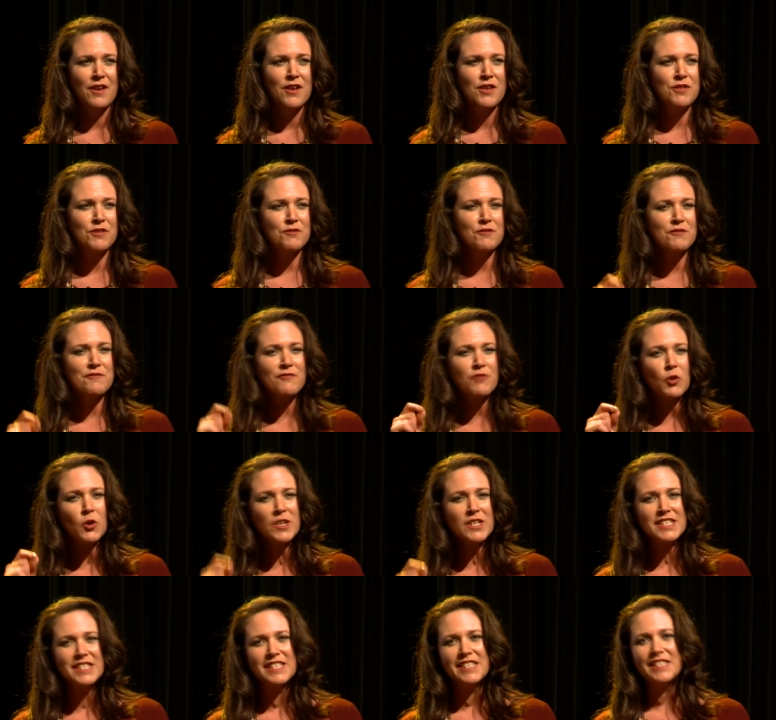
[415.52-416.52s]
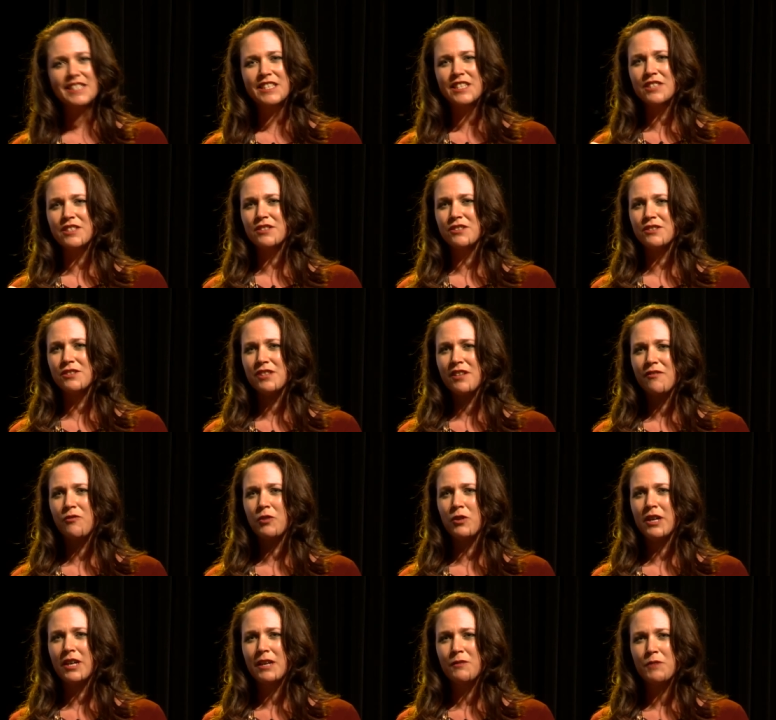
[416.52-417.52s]
Through 14 years of
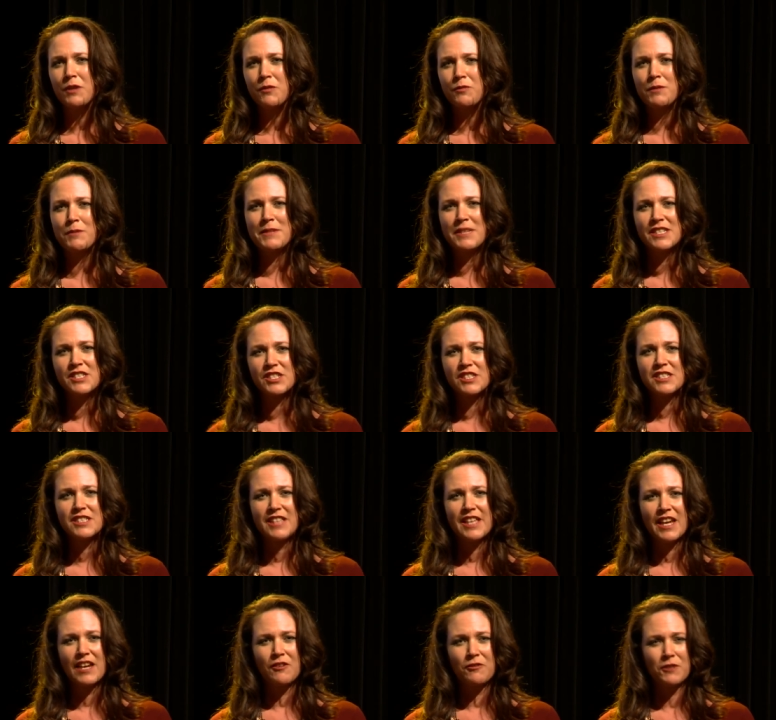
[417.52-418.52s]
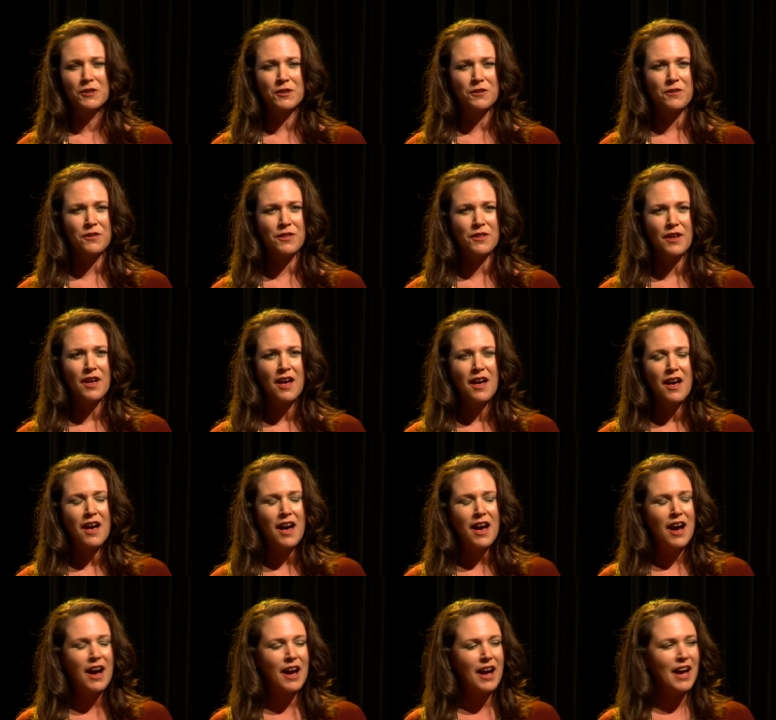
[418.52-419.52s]
working with women just like Ruth,
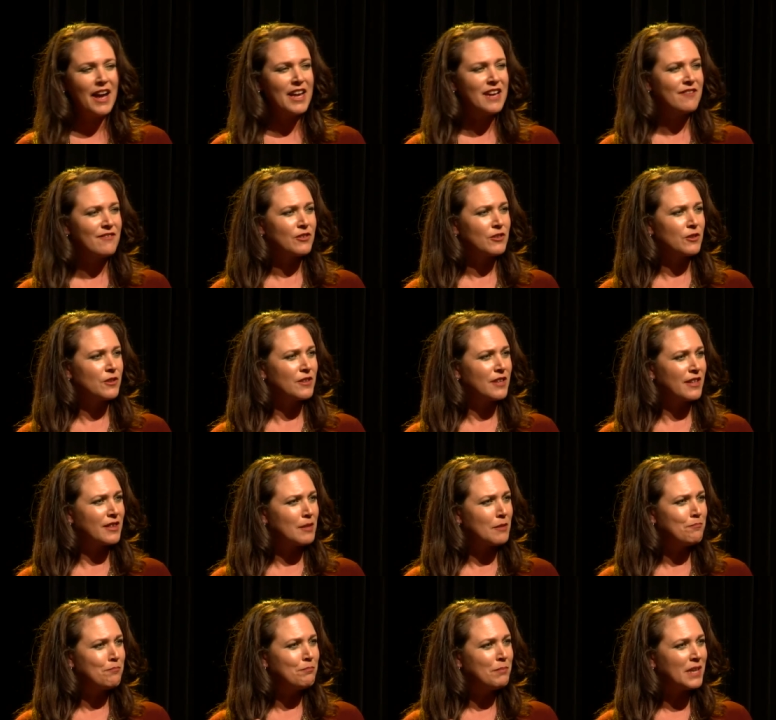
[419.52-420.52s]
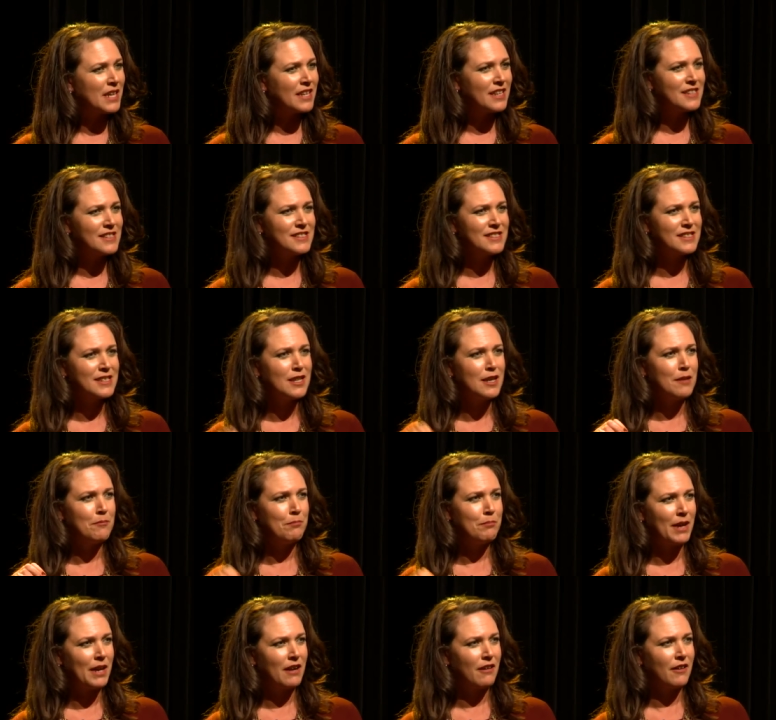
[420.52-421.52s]
I have learned that the biggest
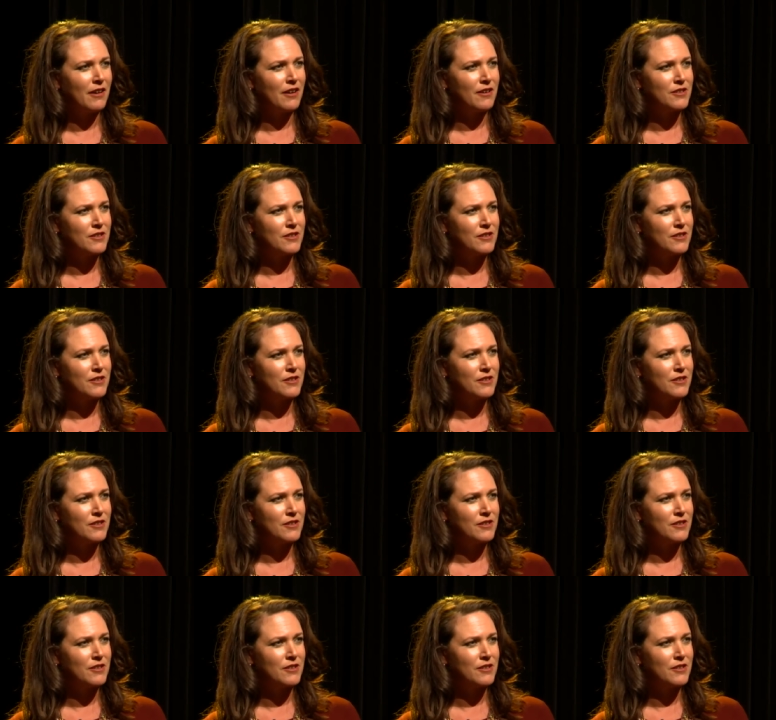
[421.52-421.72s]
barrier